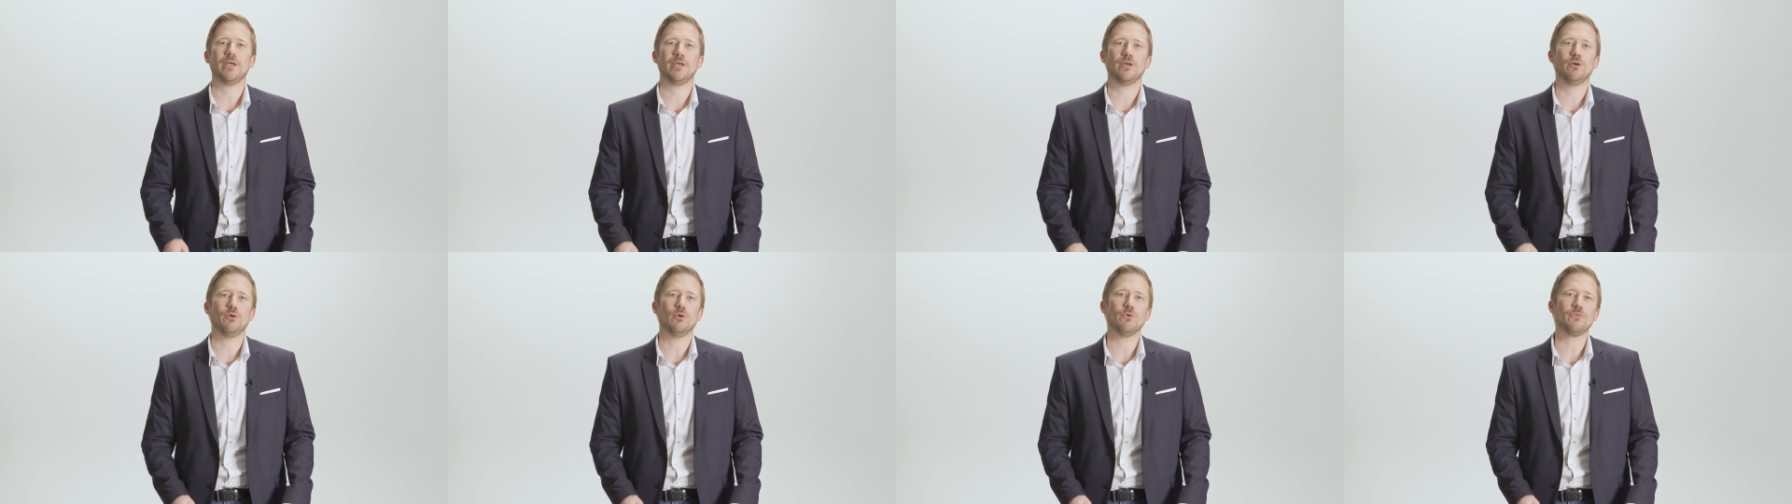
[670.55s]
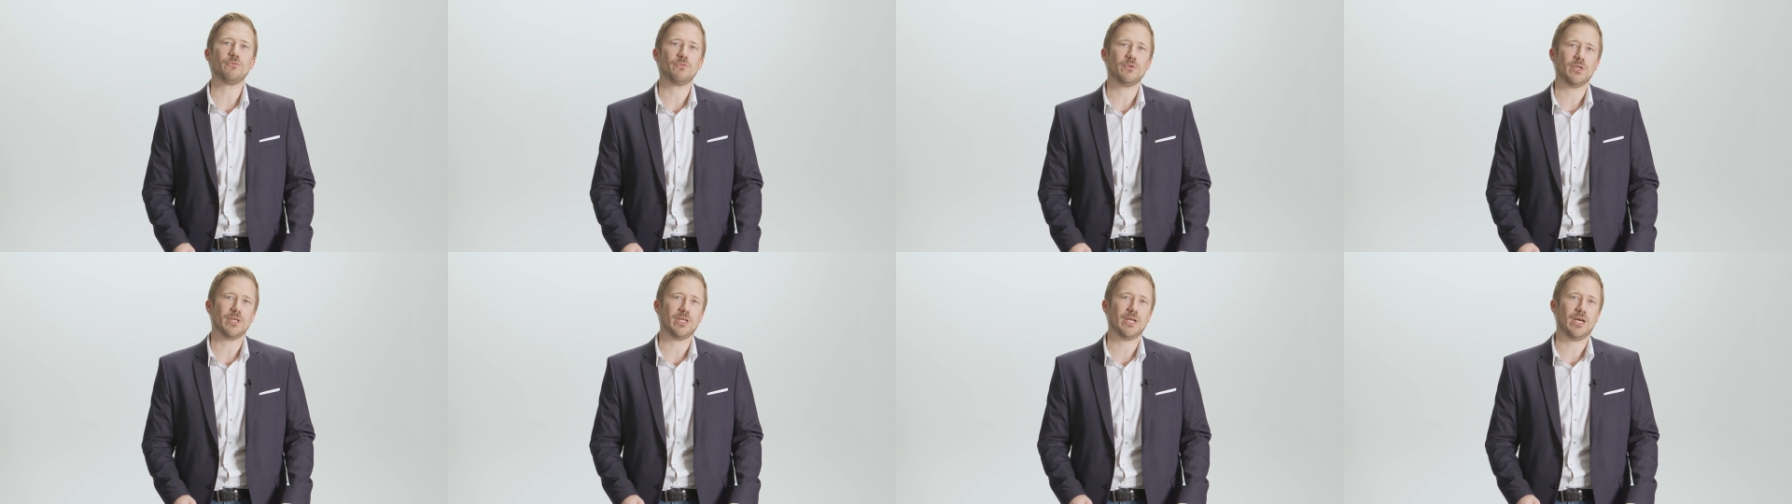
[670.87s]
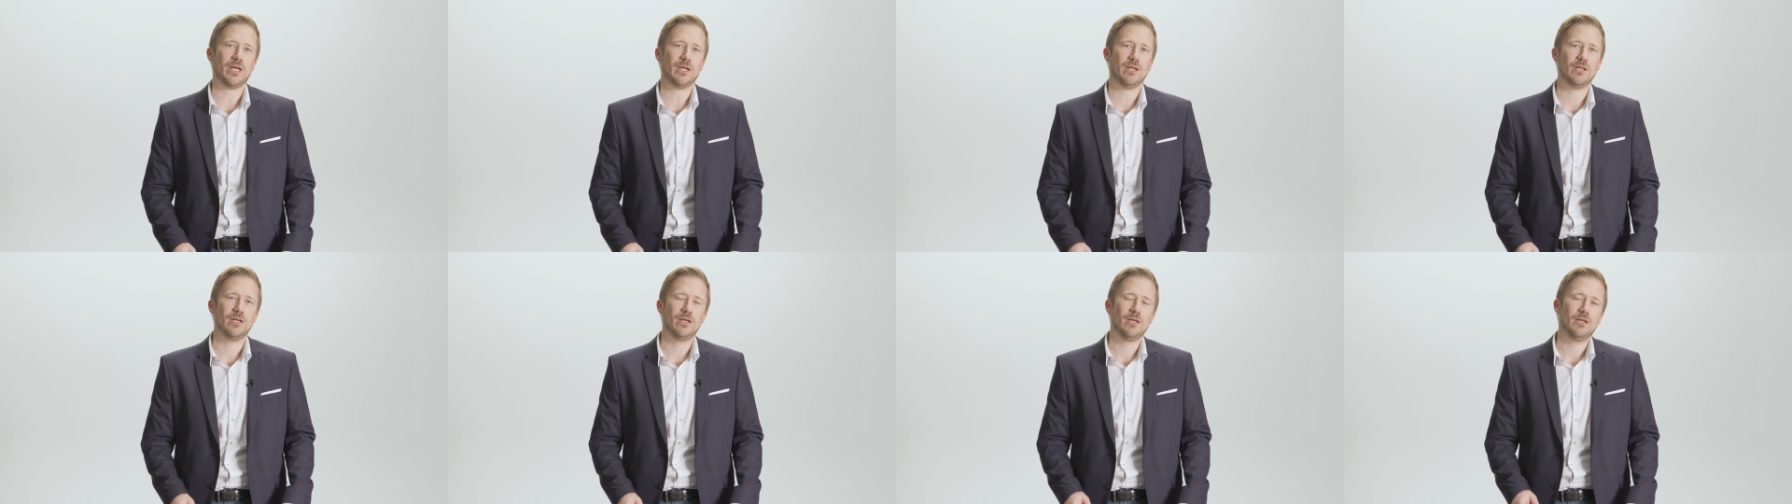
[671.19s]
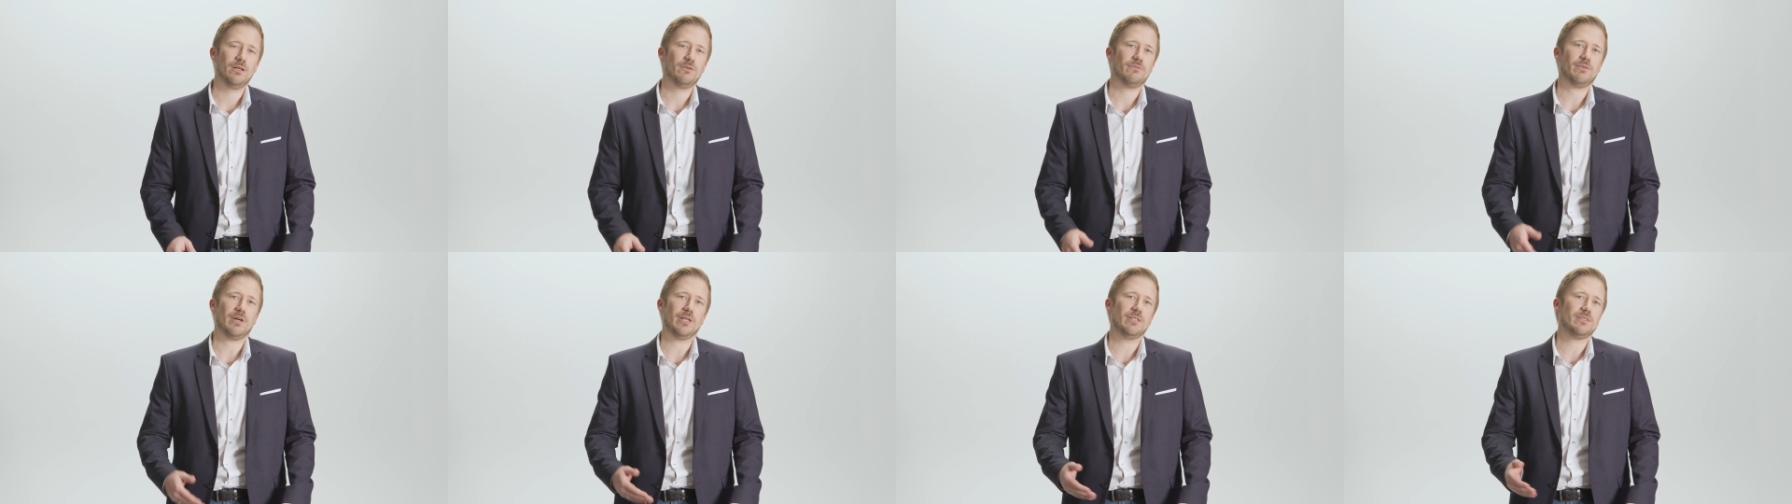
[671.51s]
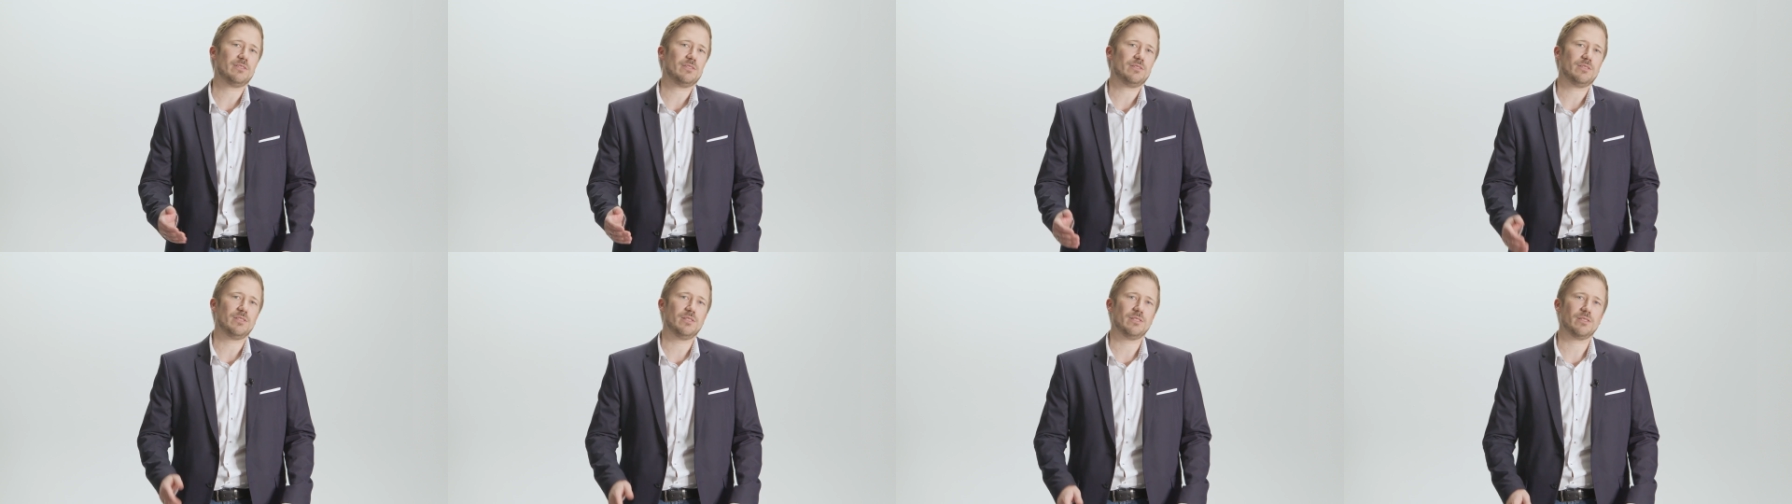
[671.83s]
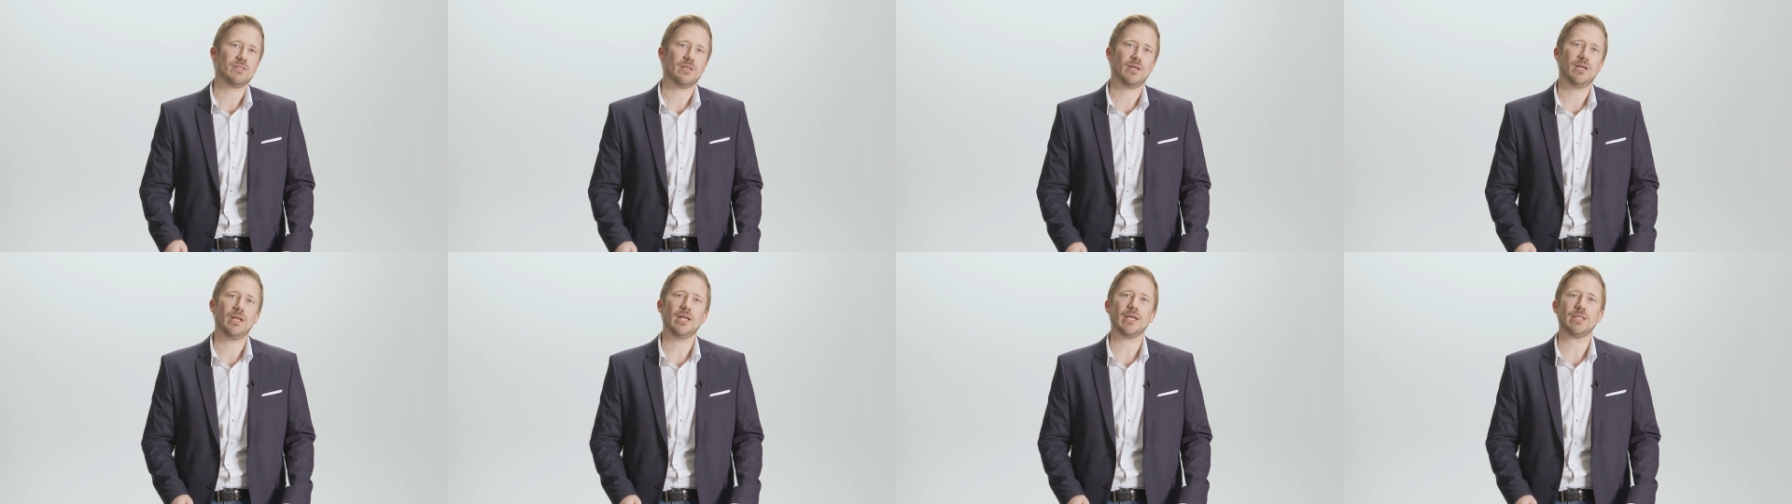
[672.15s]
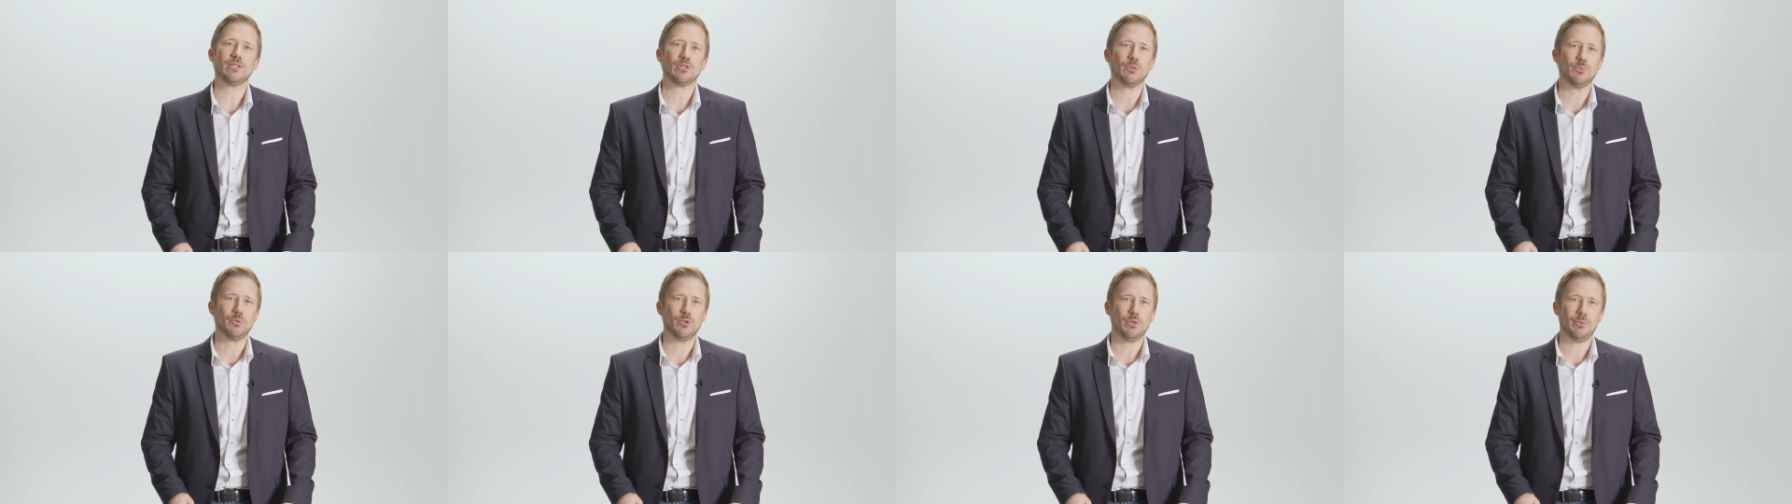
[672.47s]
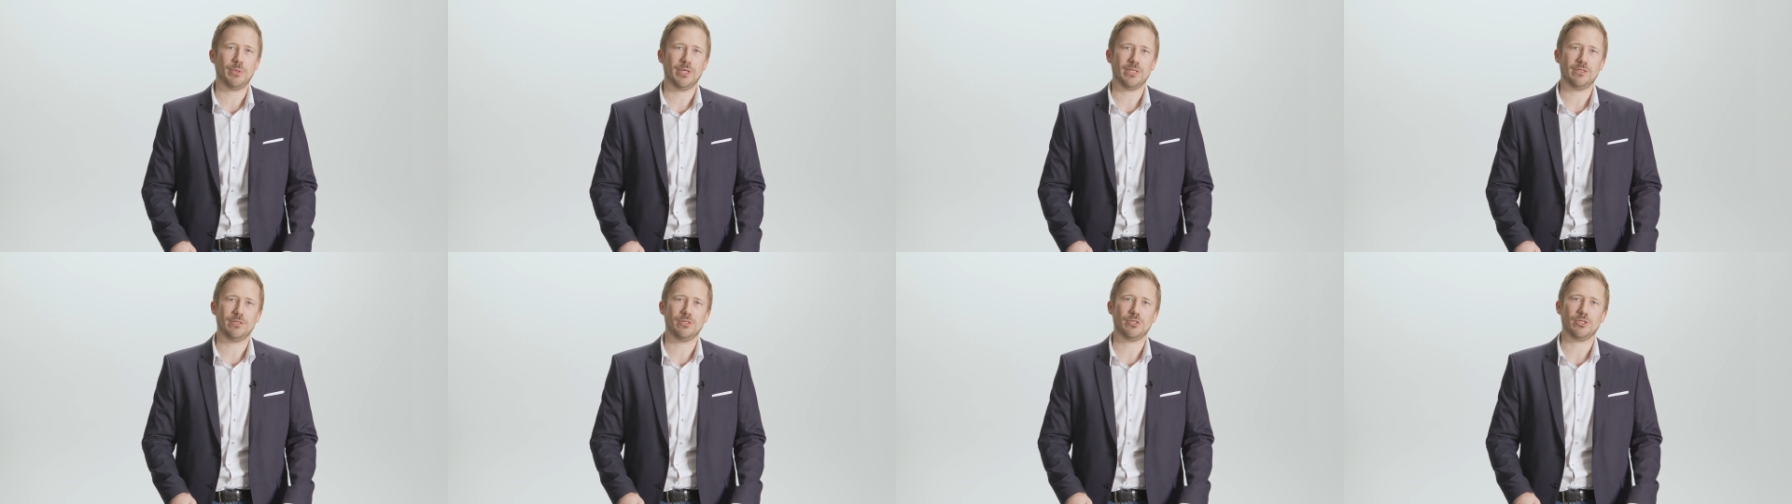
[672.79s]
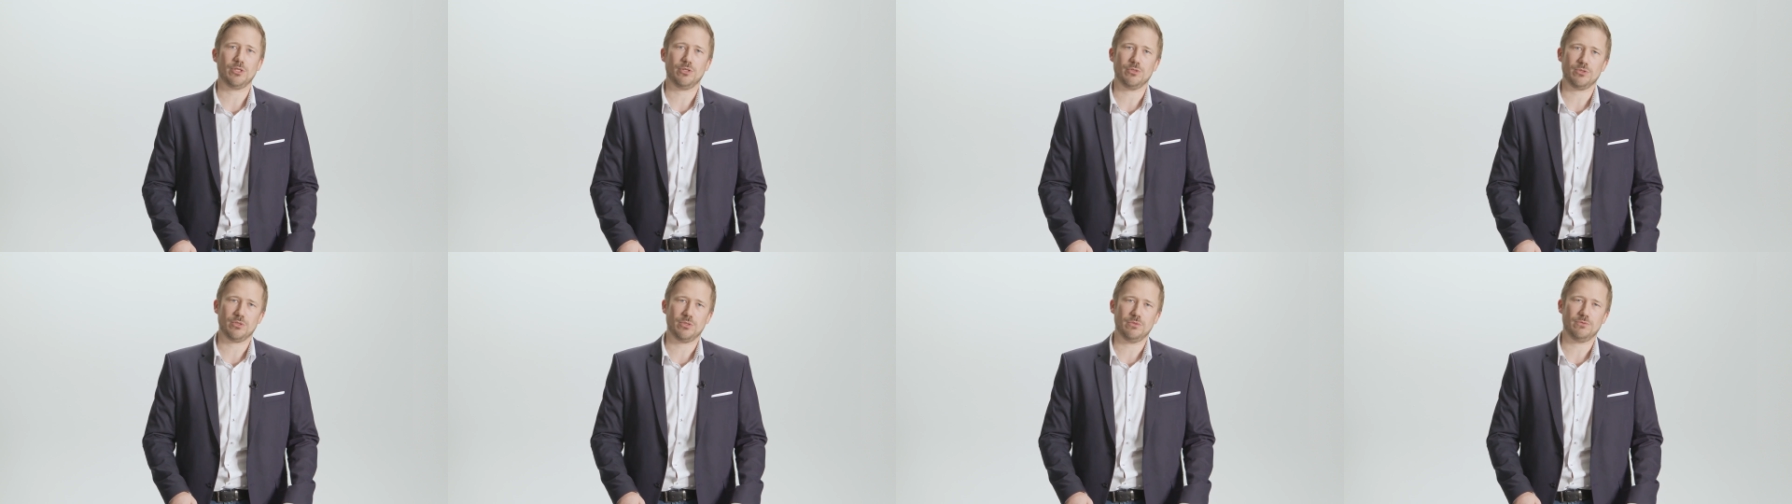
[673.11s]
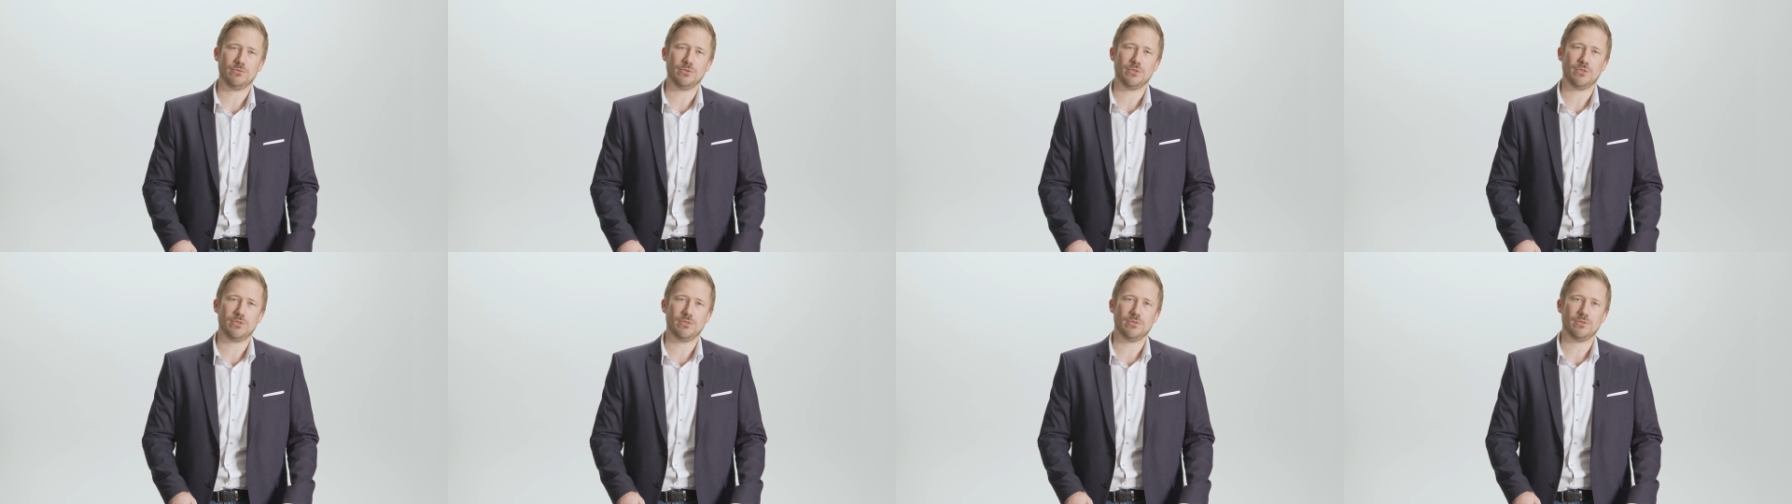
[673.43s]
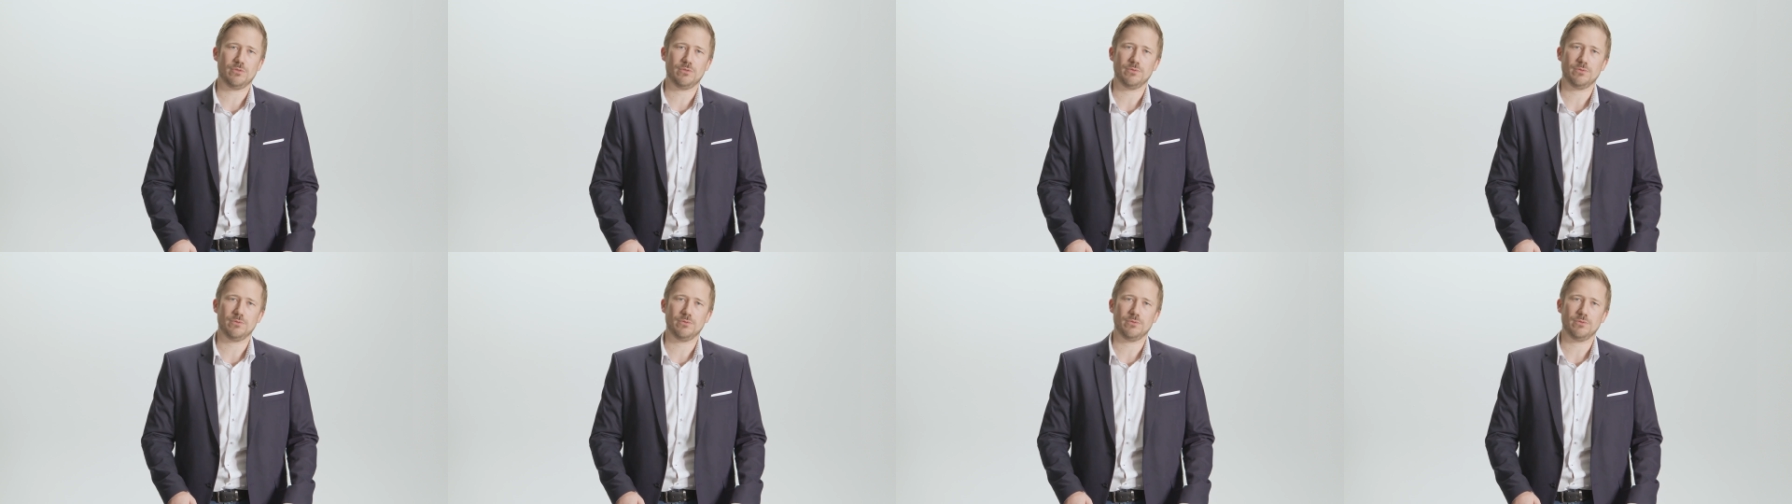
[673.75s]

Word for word: open the outlets, if they are electropneumatic.